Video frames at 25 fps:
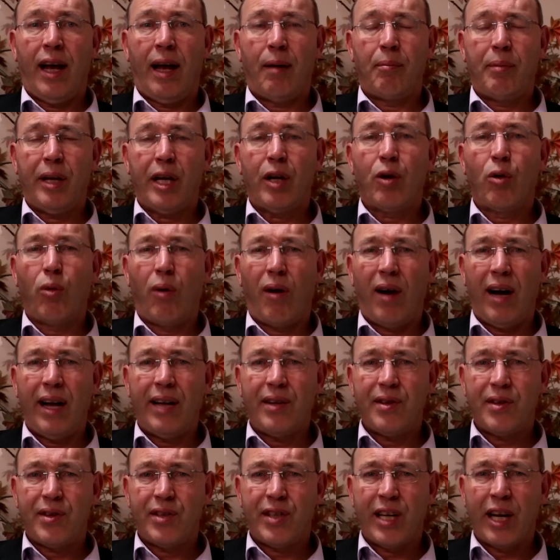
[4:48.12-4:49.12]
and be
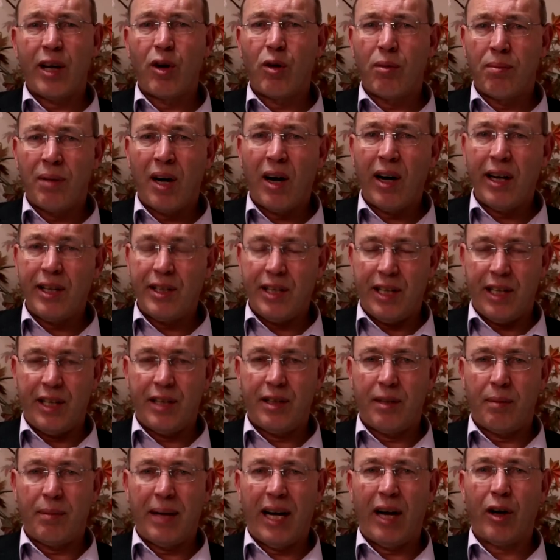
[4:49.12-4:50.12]
quite
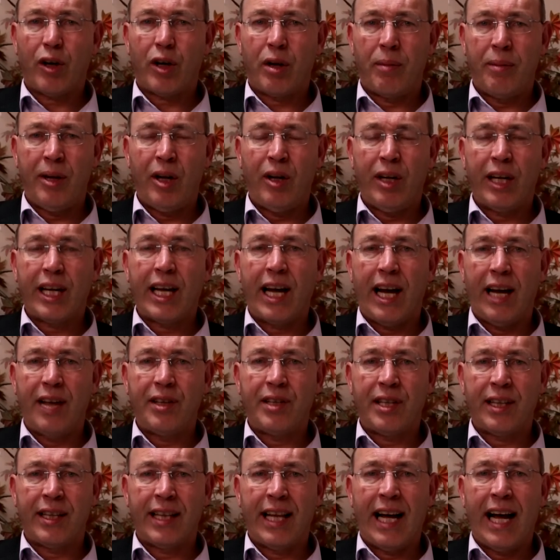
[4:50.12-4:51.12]
single-minded about
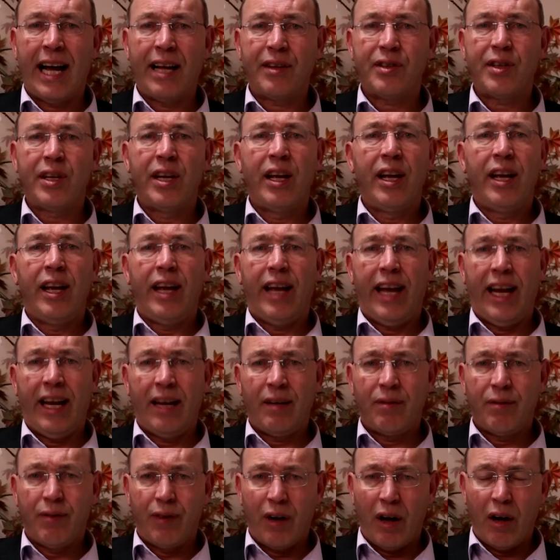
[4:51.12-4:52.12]
communicating that
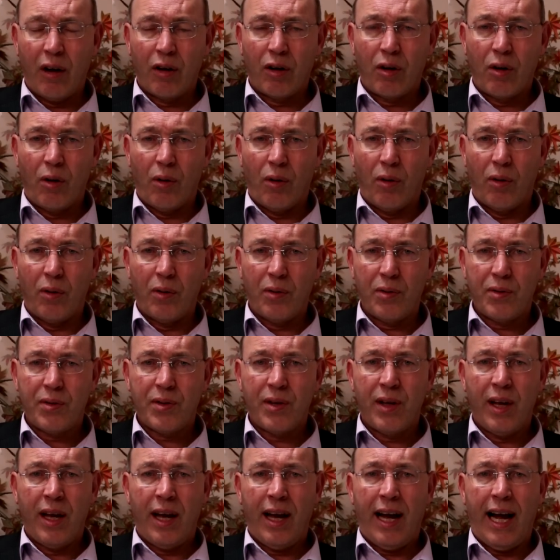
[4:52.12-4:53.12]
in phone
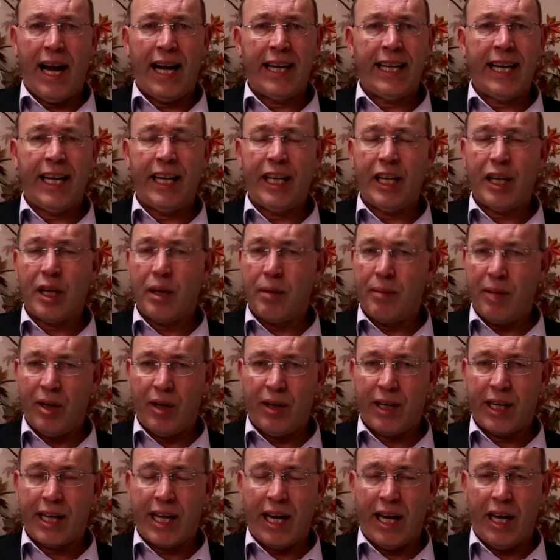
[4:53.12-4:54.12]
calls and any
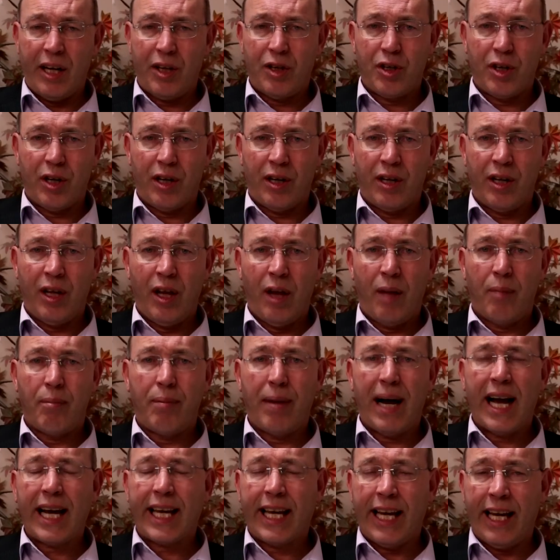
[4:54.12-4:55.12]
communication,
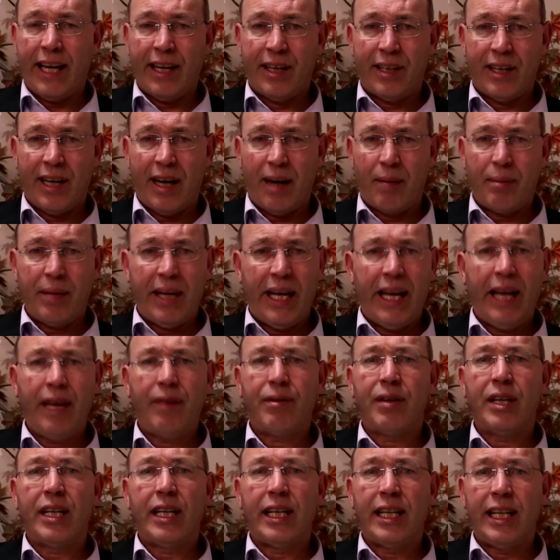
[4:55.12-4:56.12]
backing it up
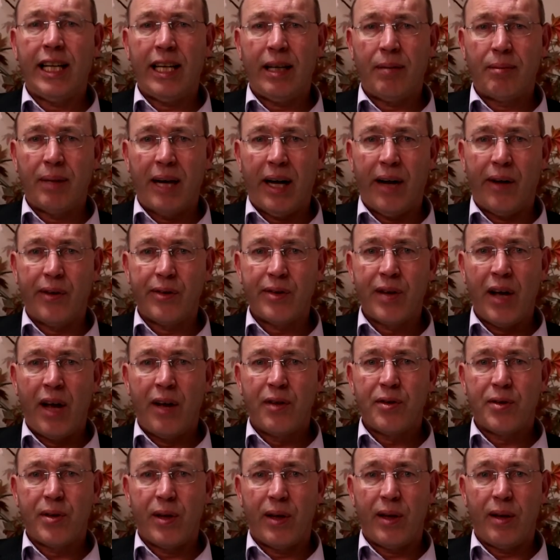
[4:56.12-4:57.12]
even in emails
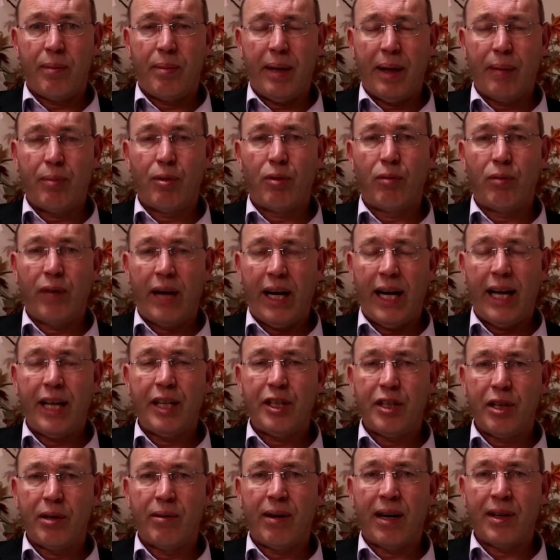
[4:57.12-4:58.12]
so that the people
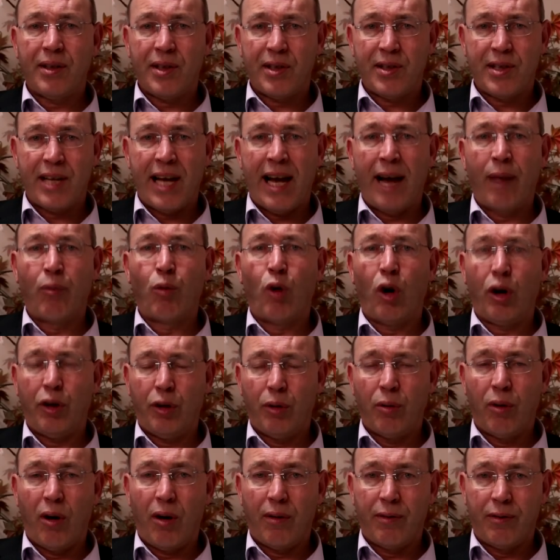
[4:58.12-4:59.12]
really do understand what
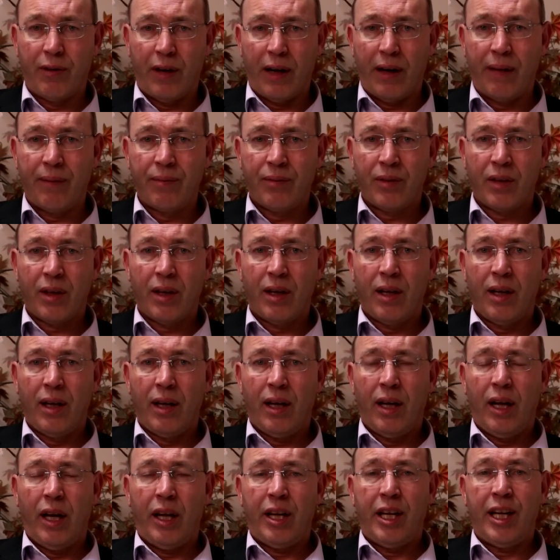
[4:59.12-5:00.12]
you offer.
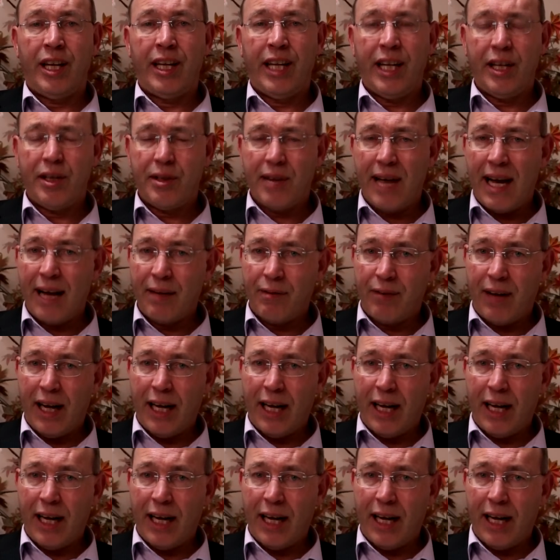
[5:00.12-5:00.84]
You need to add